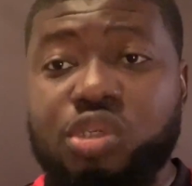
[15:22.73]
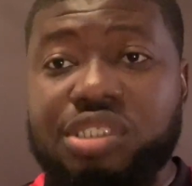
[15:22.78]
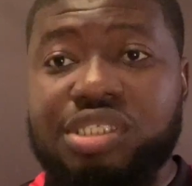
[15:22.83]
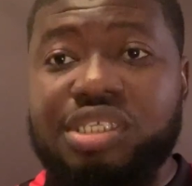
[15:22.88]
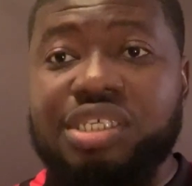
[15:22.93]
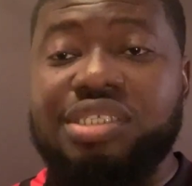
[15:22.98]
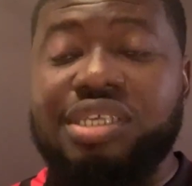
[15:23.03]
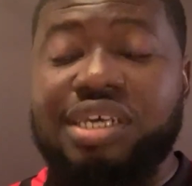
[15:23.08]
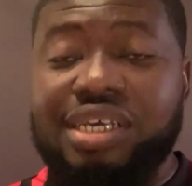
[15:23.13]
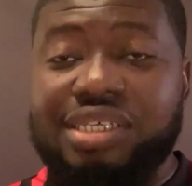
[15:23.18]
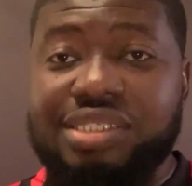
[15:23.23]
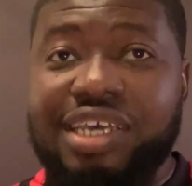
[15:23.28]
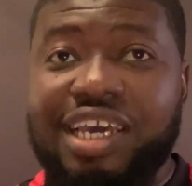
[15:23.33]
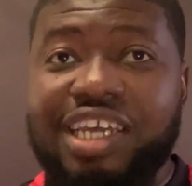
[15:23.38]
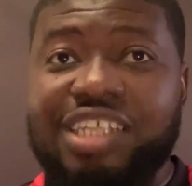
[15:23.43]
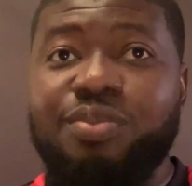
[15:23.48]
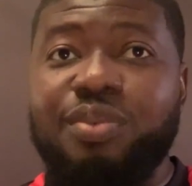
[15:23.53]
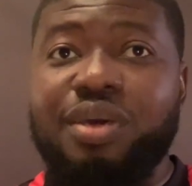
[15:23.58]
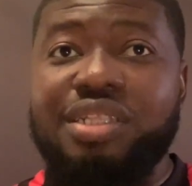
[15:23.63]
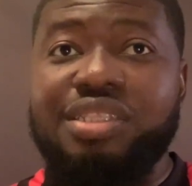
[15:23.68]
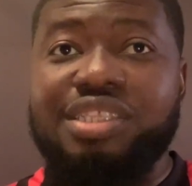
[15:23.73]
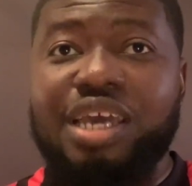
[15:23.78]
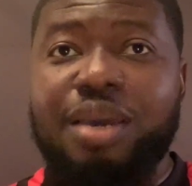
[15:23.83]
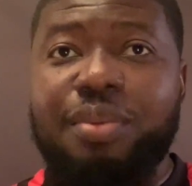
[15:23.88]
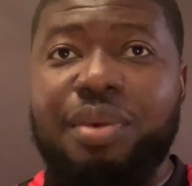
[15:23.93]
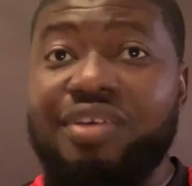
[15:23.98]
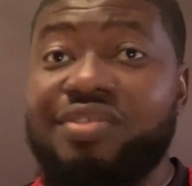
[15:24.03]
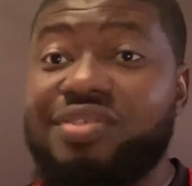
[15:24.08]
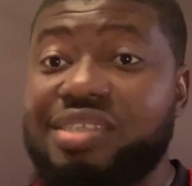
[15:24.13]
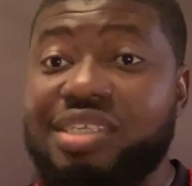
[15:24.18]
Those is excitement
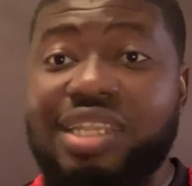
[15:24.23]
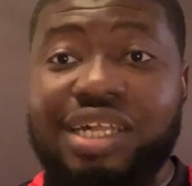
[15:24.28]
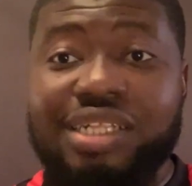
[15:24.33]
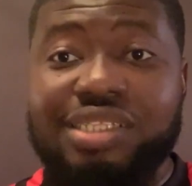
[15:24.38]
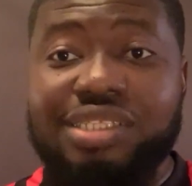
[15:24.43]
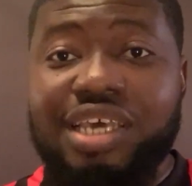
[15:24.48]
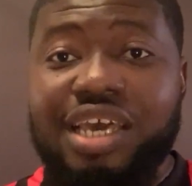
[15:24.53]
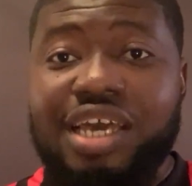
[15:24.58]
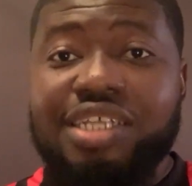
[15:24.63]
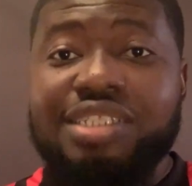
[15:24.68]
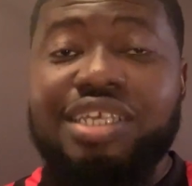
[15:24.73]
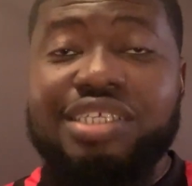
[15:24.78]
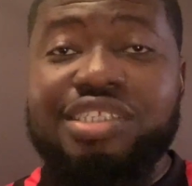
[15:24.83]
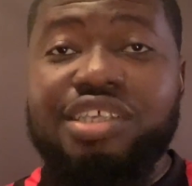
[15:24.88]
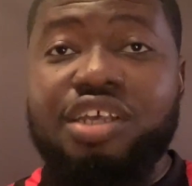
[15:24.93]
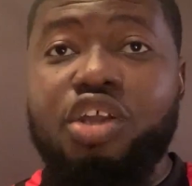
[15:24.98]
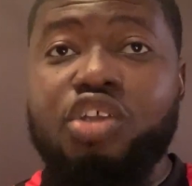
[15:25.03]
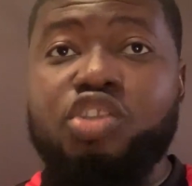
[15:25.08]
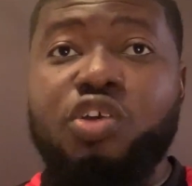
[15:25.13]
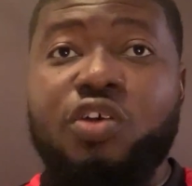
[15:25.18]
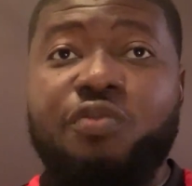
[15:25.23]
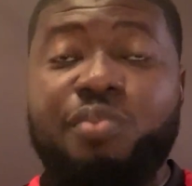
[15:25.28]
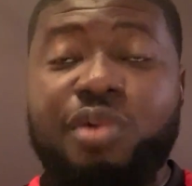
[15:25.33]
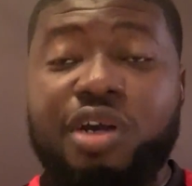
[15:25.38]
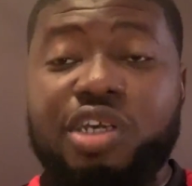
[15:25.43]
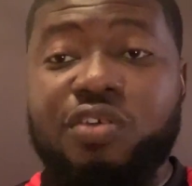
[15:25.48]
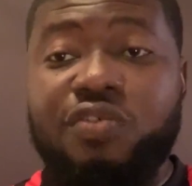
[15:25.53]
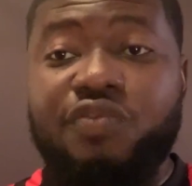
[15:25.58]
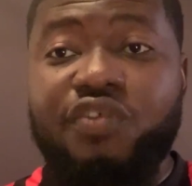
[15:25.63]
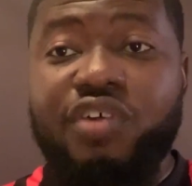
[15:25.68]
time. I see that there's a lot
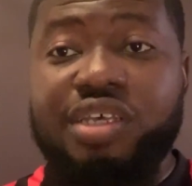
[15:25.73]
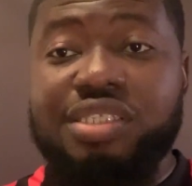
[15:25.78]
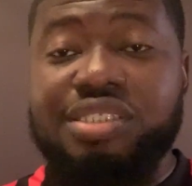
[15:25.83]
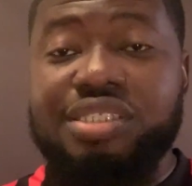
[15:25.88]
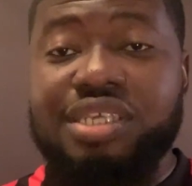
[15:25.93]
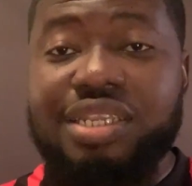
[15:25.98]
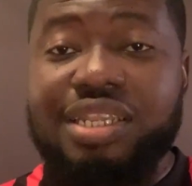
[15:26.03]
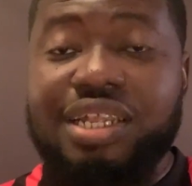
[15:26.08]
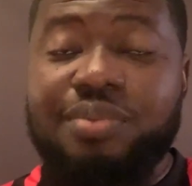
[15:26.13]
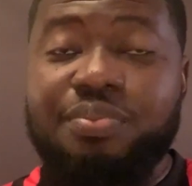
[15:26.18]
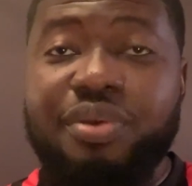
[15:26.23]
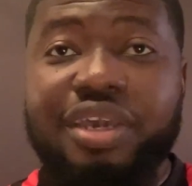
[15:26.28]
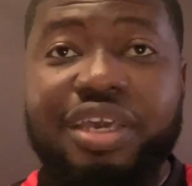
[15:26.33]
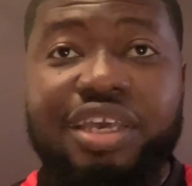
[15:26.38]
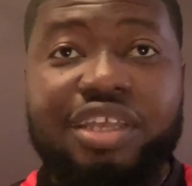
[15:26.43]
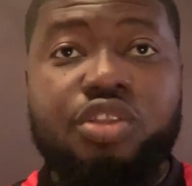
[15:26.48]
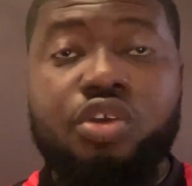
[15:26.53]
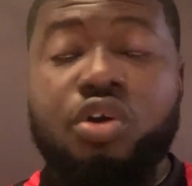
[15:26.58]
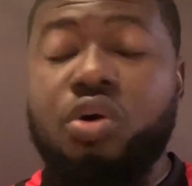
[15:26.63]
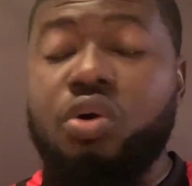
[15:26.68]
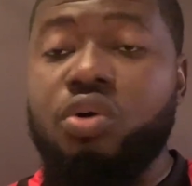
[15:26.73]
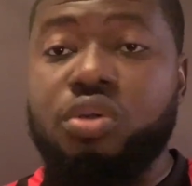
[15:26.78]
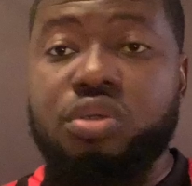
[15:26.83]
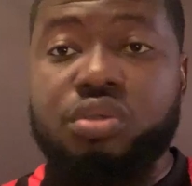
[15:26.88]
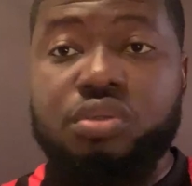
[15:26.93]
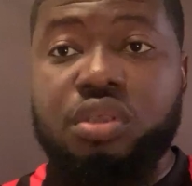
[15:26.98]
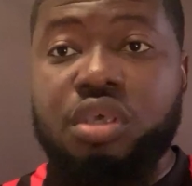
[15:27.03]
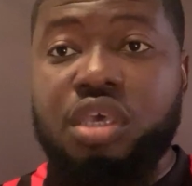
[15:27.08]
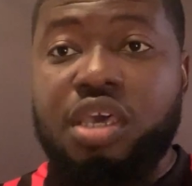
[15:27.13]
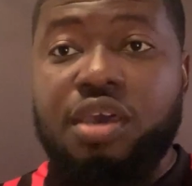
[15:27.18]
of Man U fans saying that bring it
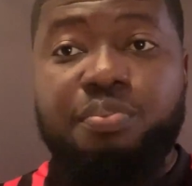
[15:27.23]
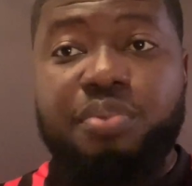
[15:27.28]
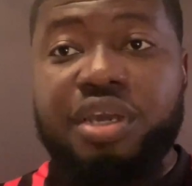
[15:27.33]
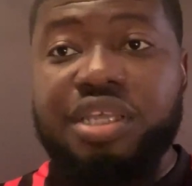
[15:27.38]
on,